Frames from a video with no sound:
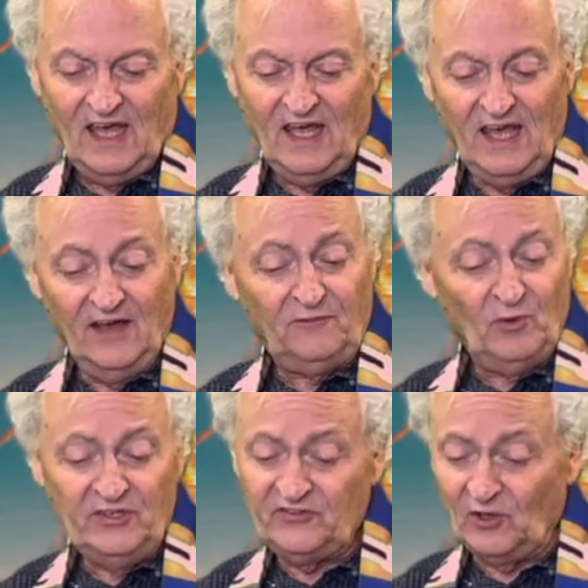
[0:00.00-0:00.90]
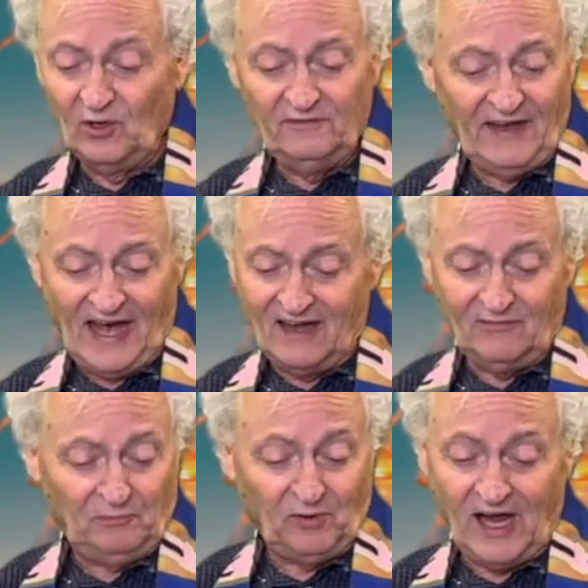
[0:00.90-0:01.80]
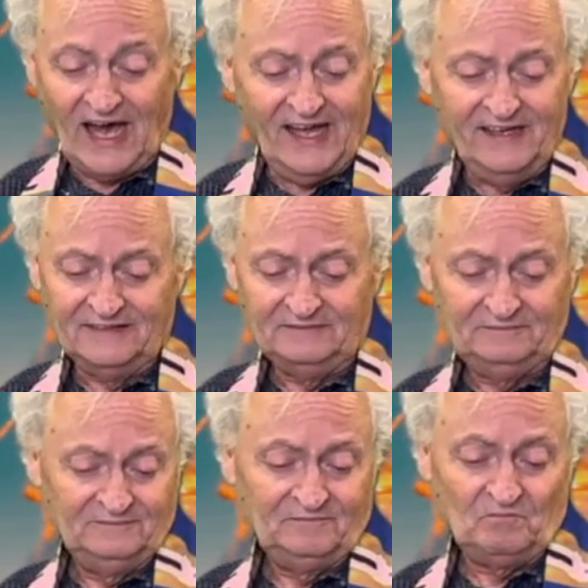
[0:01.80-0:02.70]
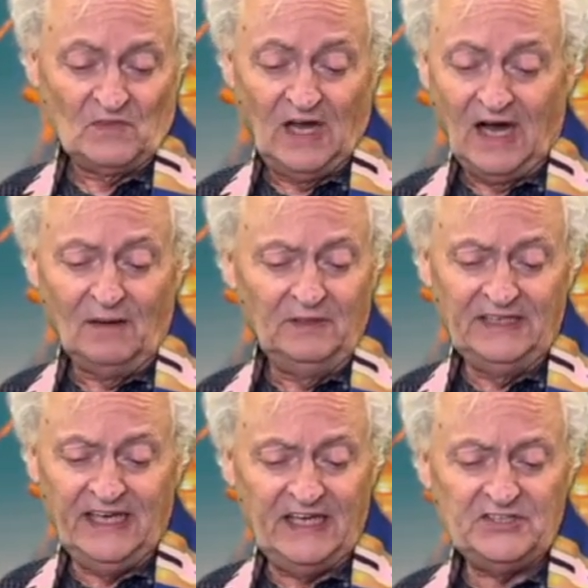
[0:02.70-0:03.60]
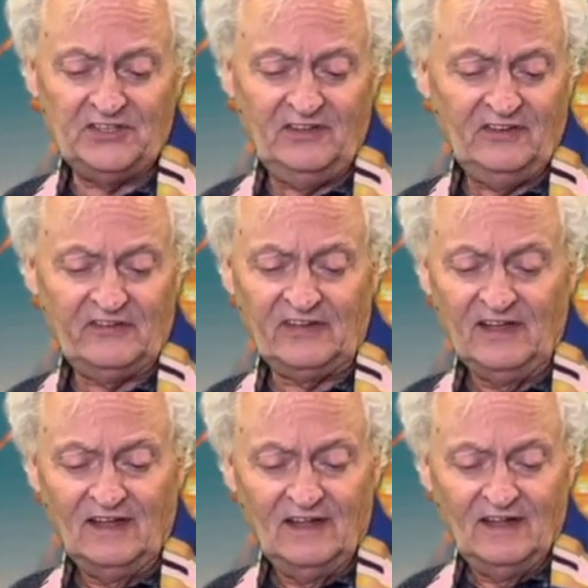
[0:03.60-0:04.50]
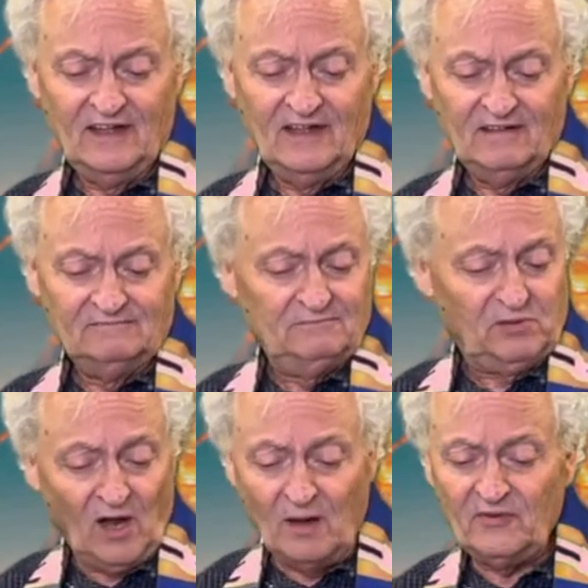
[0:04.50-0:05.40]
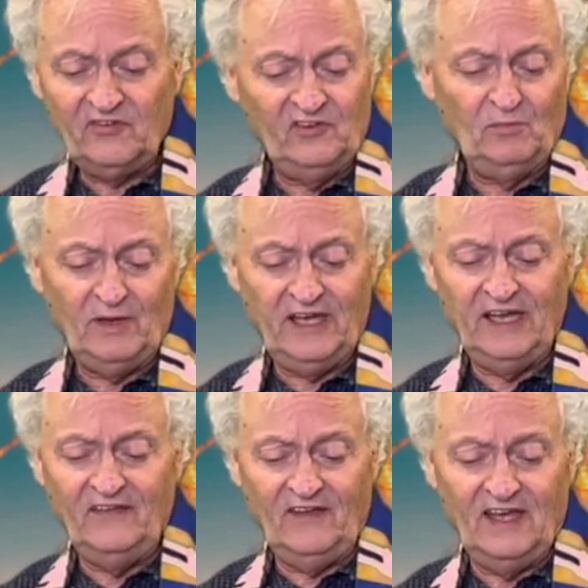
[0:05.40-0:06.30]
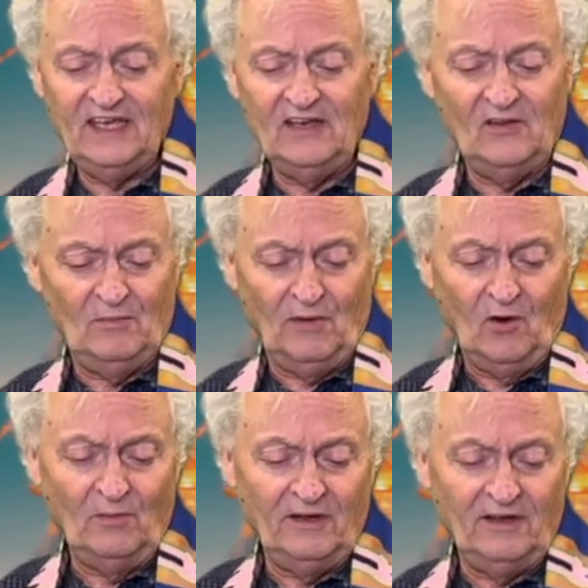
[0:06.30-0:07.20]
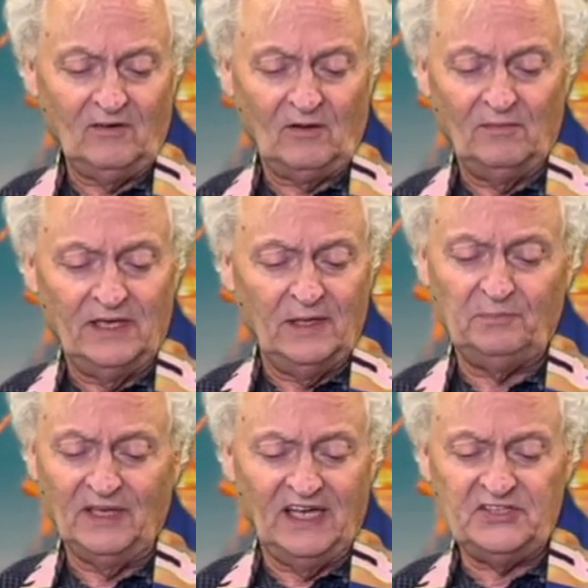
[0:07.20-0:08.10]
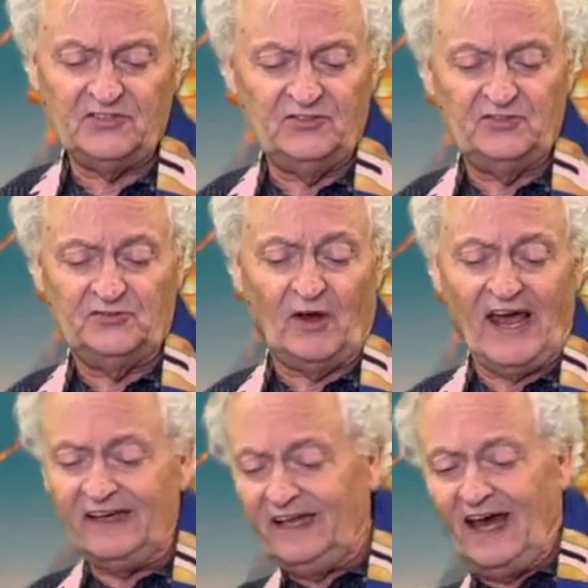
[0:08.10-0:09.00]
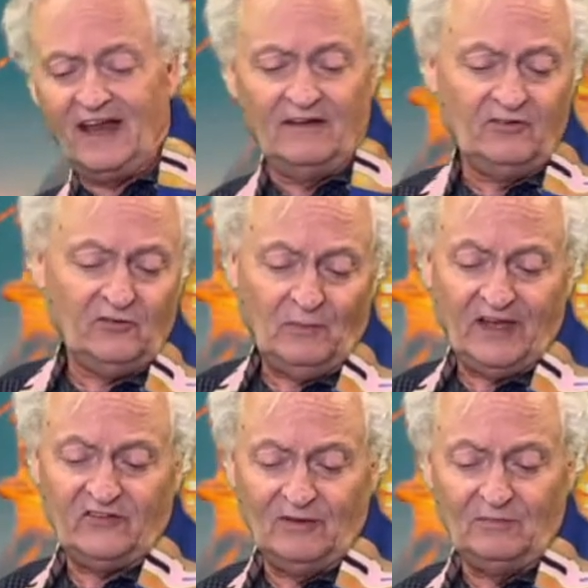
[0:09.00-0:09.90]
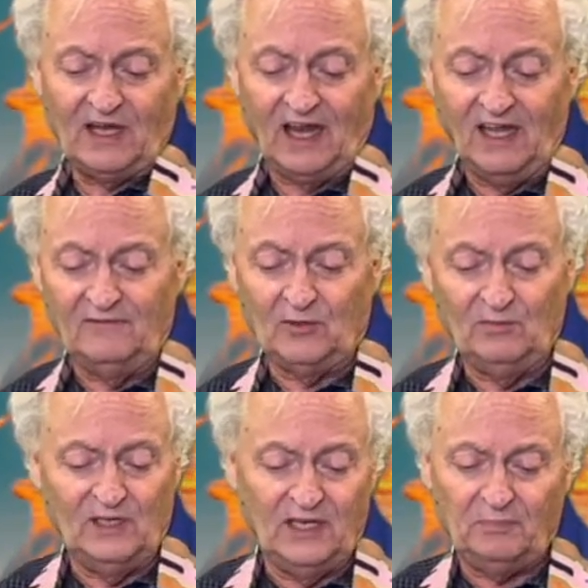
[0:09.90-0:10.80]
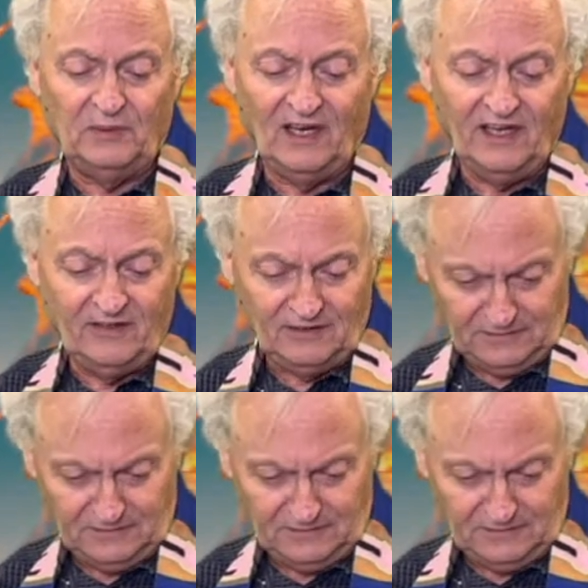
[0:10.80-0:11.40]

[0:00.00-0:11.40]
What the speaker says: If we serve out of pride, obligations, promises made in the heat of the moment, or manipulations dragged out of us by some clever manipulator,